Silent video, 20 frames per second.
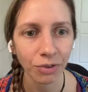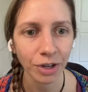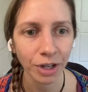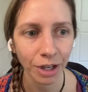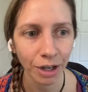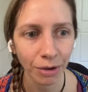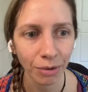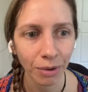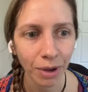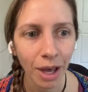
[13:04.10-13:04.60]
for
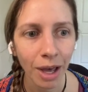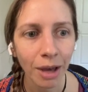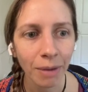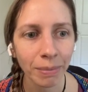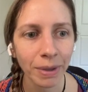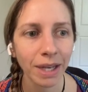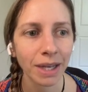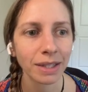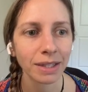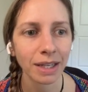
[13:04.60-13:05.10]
you,
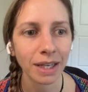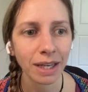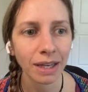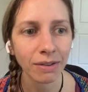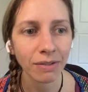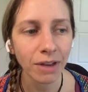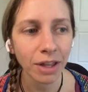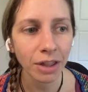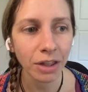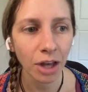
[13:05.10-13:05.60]
because
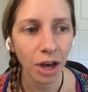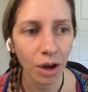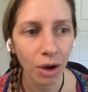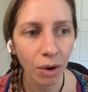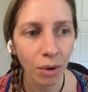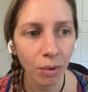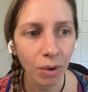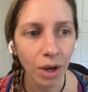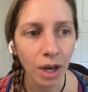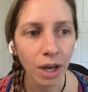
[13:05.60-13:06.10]
even
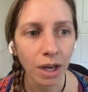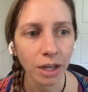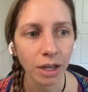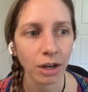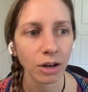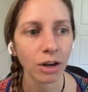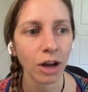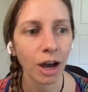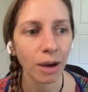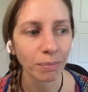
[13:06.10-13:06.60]
though
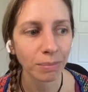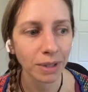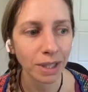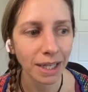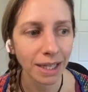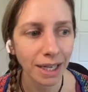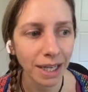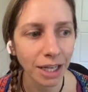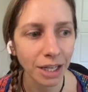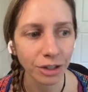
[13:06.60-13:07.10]
you're not
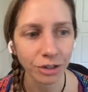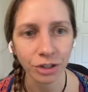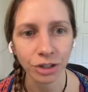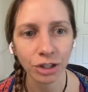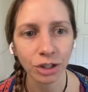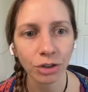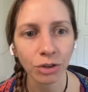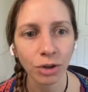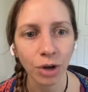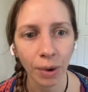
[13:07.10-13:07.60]
bleeding, you're
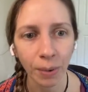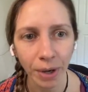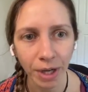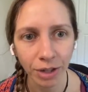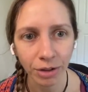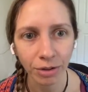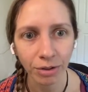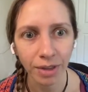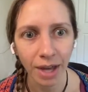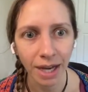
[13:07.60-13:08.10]
still going
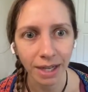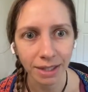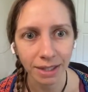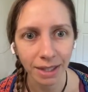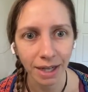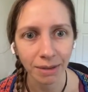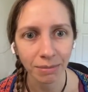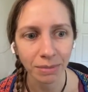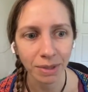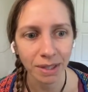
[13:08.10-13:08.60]
through that
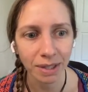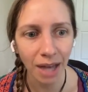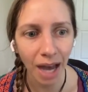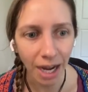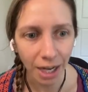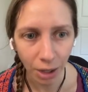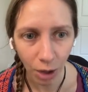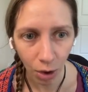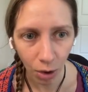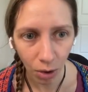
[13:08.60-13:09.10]
same
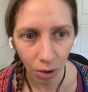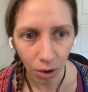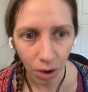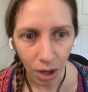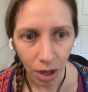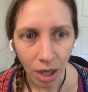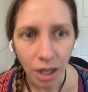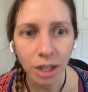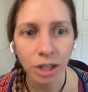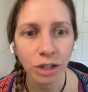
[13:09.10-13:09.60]
cycle.
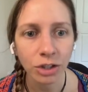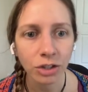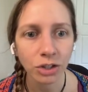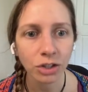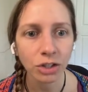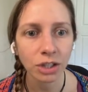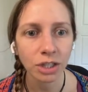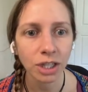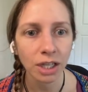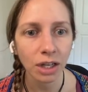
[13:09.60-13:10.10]
You're
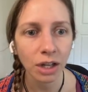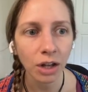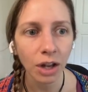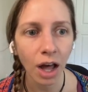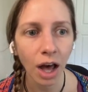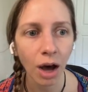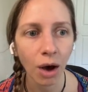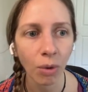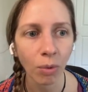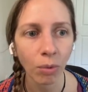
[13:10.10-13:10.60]

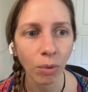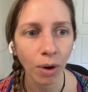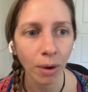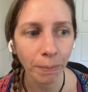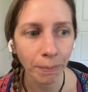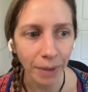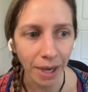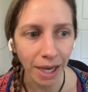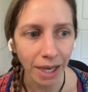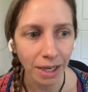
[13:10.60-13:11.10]
still a
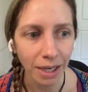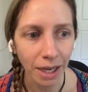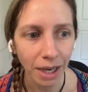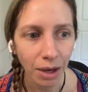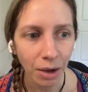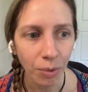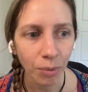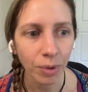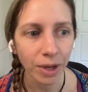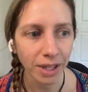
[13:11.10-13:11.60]
woman
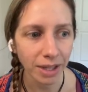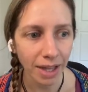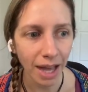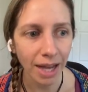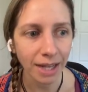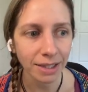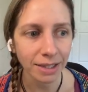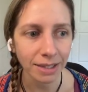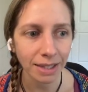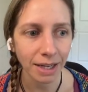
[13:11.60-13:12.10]
with
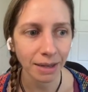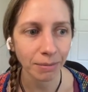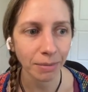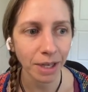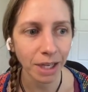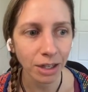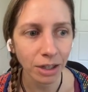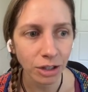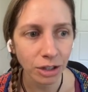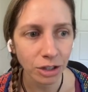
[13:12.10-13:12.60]
that same
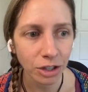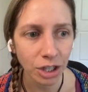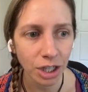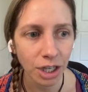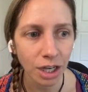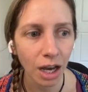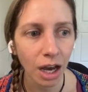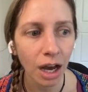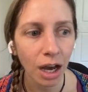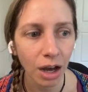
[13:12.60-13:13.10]

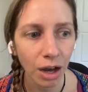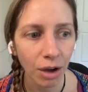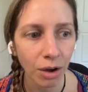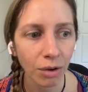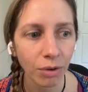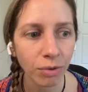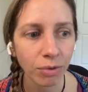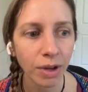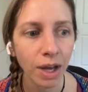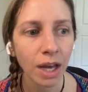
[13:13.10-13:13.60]
energy
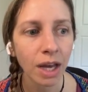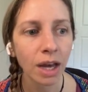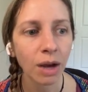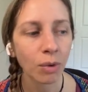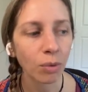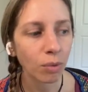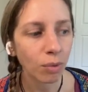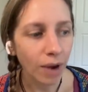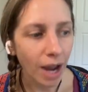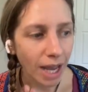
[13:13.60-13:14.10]
of
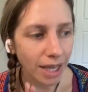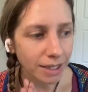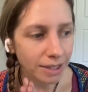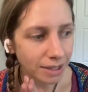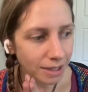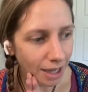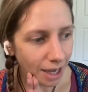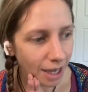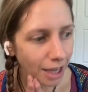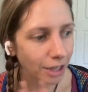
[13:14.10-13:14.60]

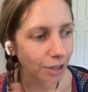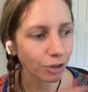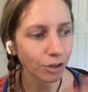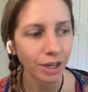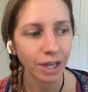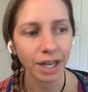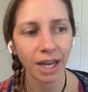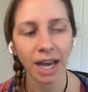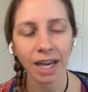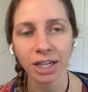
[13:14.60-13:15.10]
rest and
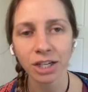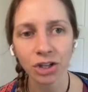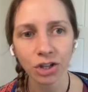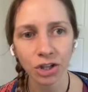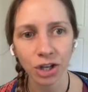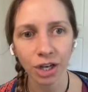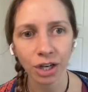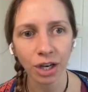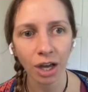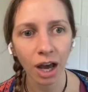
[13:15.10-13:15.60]

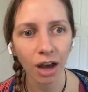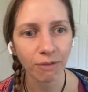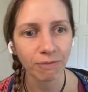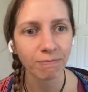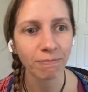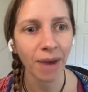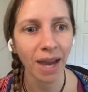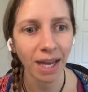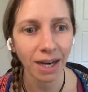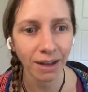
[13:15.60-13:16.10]
creation,
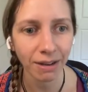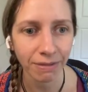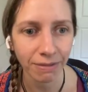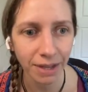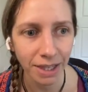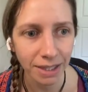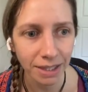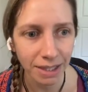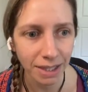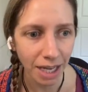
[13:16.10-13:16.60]
of
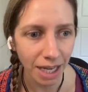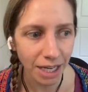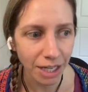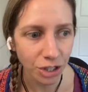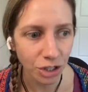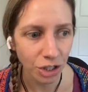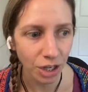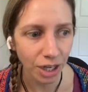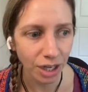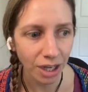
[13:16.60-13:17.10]

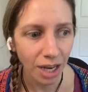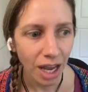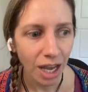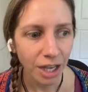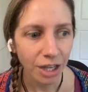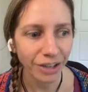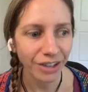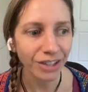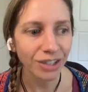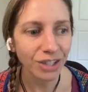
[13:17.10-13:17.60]
manifestation.
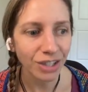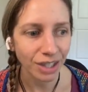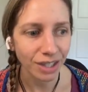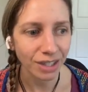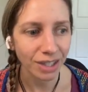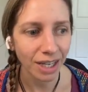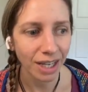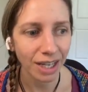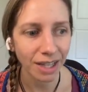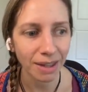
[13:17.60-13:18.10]
You're
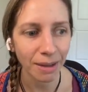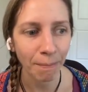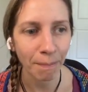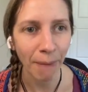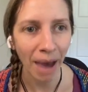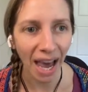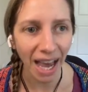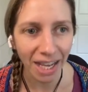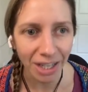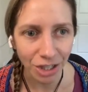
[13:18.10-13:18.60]
just in the
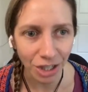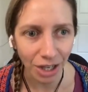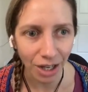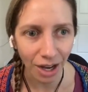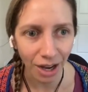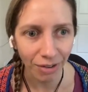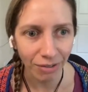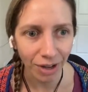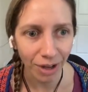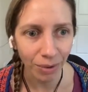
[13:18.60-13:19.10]

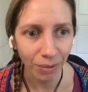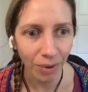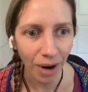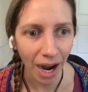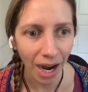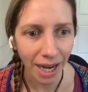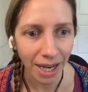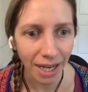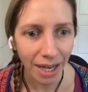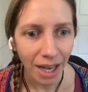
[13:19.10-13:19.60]
magic of it,
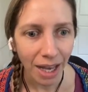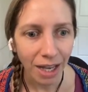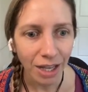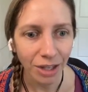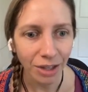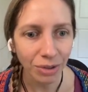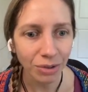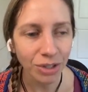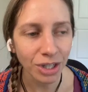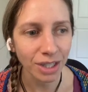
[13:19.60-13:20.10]
right?
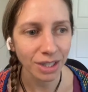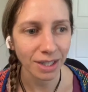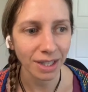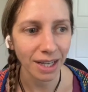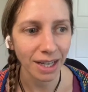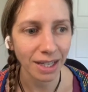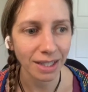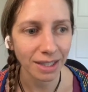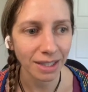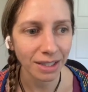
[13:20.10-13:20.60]
You just
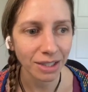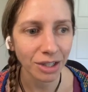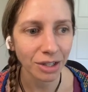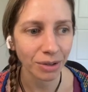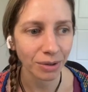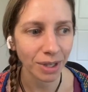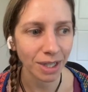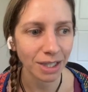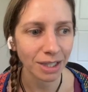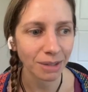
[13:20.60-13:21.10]
get to
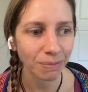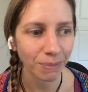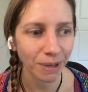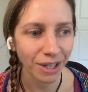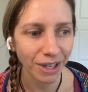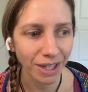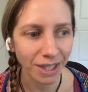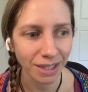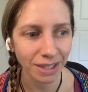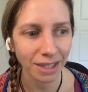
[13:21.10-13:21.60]

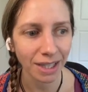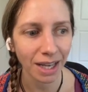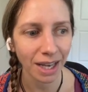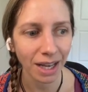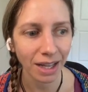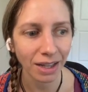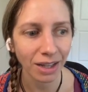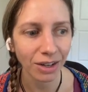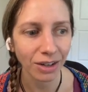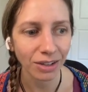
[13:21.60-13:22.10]
experience it
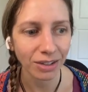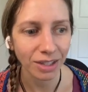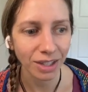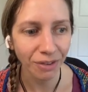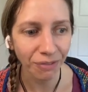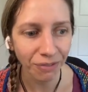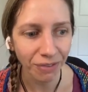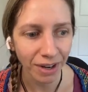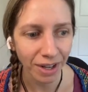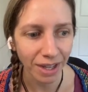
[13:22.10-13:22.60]
a little
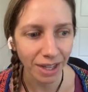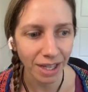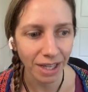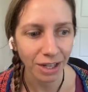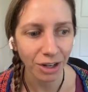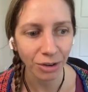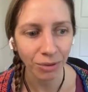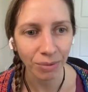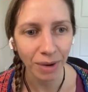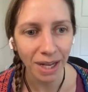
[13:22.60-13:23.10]
differently.
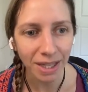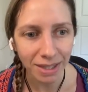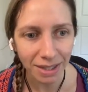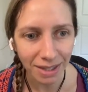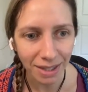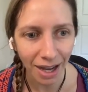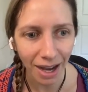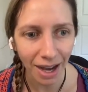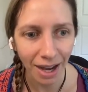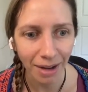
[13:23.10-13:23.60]
Your
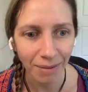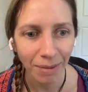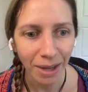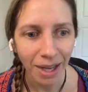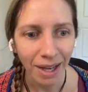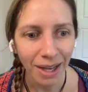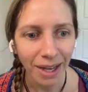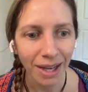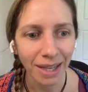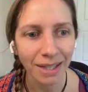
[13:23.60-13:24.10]
rest time
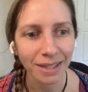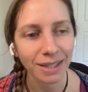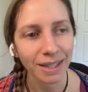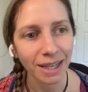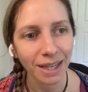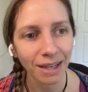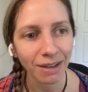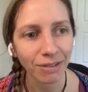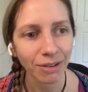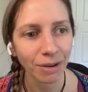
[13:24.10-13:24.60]
is
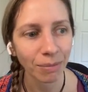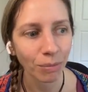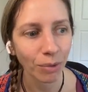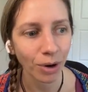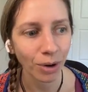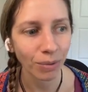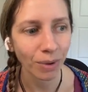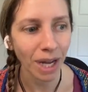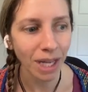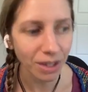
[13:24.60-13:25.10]
even
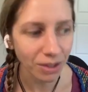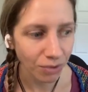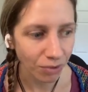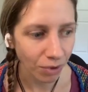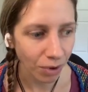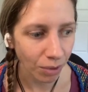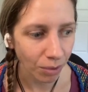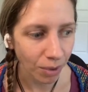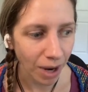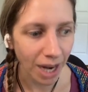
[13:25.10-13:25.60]
more
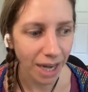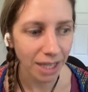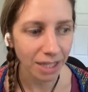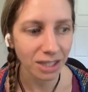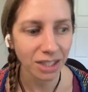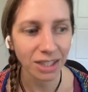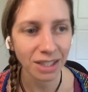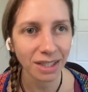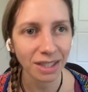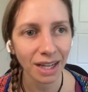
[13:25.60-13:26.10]
restful, right?
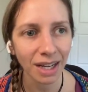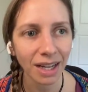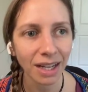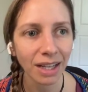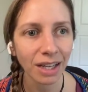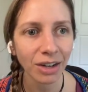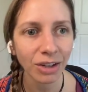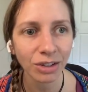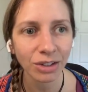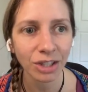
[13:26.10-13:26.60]
It's just a
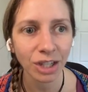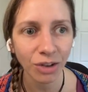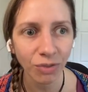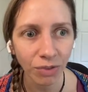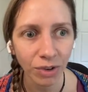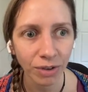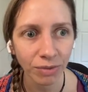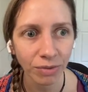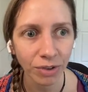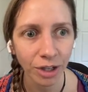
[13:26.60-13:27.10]
little
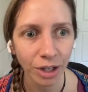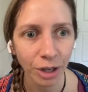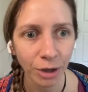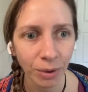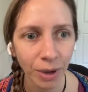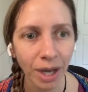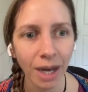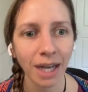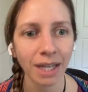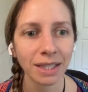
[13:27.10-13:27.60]
different for
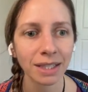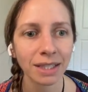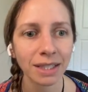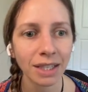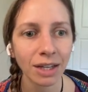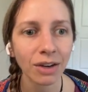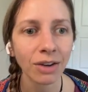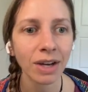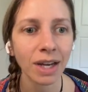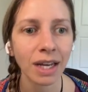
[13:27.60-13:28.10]
you, and I
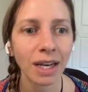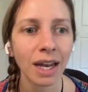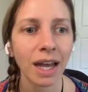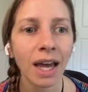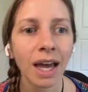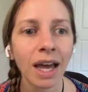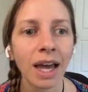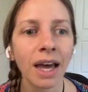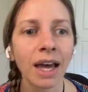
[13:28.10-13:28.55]
still can